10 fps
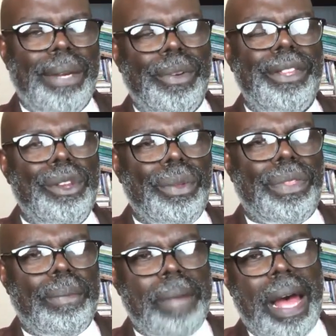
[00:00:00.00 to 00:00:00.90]
with your
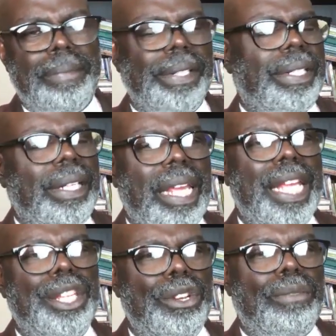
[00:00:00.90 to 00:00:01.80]
thermometer
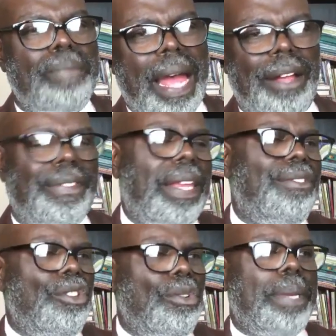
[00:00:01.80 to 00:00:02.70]
in your mouth and
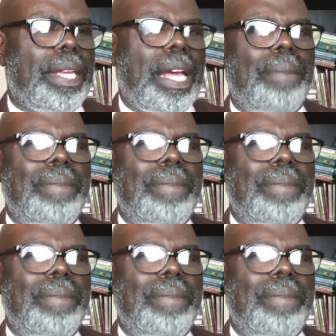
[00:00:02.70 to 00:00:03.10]
you become